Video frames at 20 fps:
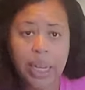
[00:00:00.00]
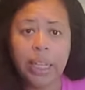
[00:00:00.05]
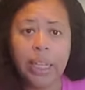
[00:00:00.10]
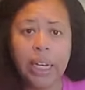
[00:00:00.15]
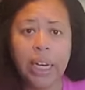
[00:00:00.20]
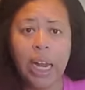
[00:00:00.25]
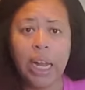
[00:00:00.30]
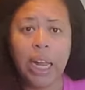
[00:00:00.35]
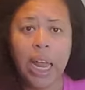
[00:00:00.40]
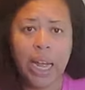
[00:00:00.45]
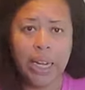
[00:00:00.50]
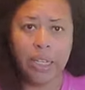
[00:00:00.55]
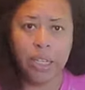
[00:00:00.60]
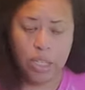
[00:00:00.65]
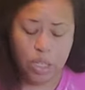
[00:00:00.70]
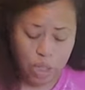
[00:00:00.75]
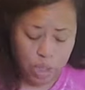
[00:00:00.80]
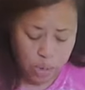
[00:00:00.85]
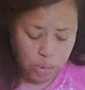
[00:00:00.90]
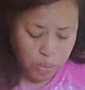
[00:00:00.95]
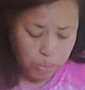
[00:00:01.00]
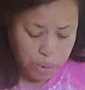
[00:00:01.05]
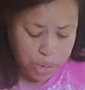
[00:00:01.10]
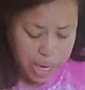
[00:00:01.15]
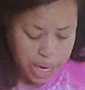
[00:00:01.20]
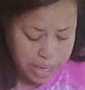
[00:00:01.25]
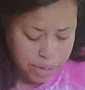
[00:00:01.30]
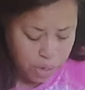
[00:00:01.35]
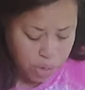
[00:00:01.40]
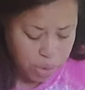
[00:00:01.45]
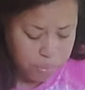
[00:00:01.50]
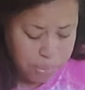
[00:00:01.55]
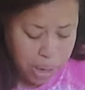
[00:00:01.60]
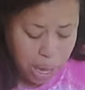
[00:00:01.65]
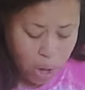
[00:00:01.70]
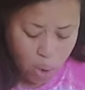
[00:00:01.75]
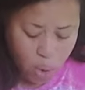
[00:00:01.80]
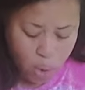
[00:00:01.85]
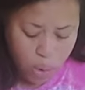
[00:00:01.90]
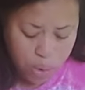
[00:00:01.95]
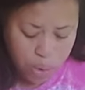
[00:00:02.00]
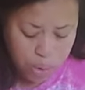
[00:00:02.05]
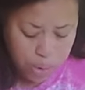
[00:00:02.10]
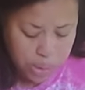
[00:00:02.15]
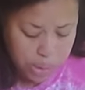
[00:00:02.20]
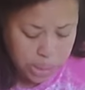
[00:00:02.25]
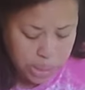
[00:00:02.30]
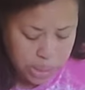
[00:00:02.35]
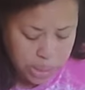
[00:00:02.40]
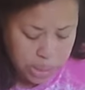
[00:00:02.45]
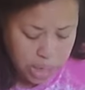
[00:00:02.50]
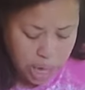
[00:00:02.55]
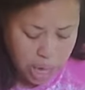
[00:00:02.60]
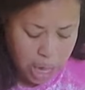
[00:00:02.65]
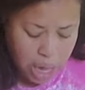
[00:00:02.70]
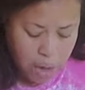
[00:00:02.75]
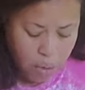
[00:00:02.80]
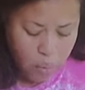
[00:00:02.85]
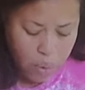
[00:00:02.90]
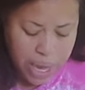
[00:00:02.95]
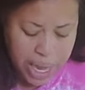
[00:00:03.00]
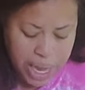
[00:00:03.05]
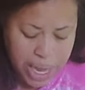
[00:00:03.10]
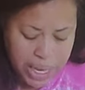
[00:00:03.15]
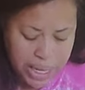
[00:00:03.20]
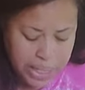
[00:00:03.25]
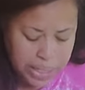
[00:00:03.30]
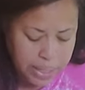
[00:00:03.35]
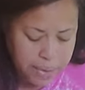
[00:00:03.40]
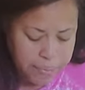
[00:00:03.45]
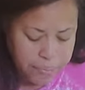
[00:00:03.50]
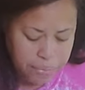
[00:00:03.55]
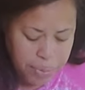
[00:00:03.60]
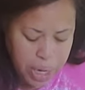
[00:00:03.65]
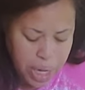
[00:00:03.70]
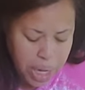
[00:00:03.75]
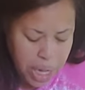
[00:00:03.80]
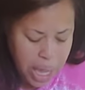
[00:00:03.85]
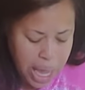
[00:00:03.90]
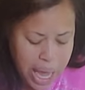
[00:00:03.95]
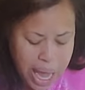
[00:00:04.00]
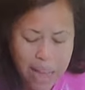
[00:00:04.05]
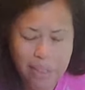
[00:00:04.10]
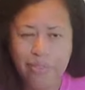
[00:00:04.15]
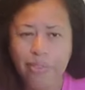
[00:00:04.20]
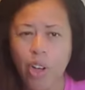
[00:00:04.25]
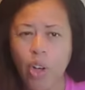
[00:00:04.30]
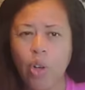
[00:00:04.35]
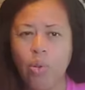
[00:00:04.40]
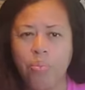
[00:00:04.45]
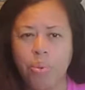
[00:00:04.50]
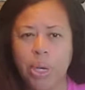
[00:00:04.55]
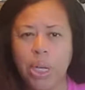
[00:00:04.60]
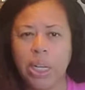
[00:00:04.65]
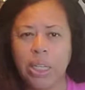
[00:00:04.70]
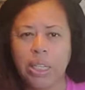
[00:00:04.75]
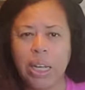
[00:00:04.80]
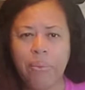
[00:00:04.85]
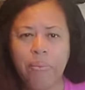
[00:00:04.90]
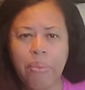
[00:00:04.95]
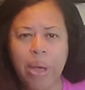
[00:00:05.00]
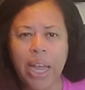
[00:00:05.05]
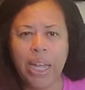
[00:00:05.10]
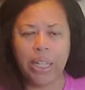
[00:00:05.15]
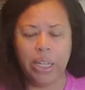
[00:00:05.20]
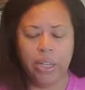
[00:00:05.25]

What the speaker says: that I like to do when I do my orders is to always, I fold because I mainly